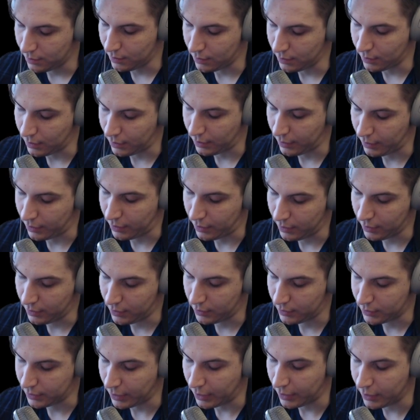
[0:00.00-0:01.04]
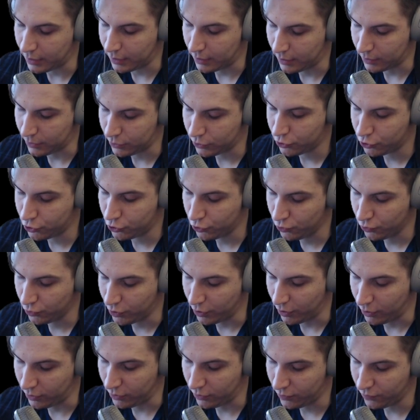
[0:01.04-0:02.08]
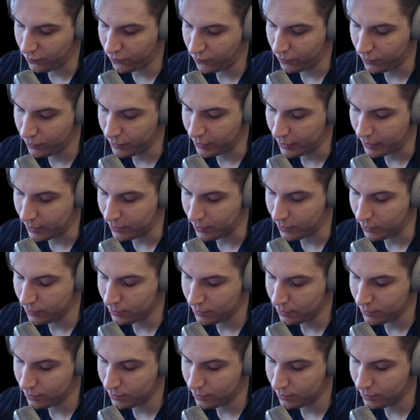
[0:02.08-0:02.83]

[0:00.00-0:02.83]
I think he's kind of too colorful now.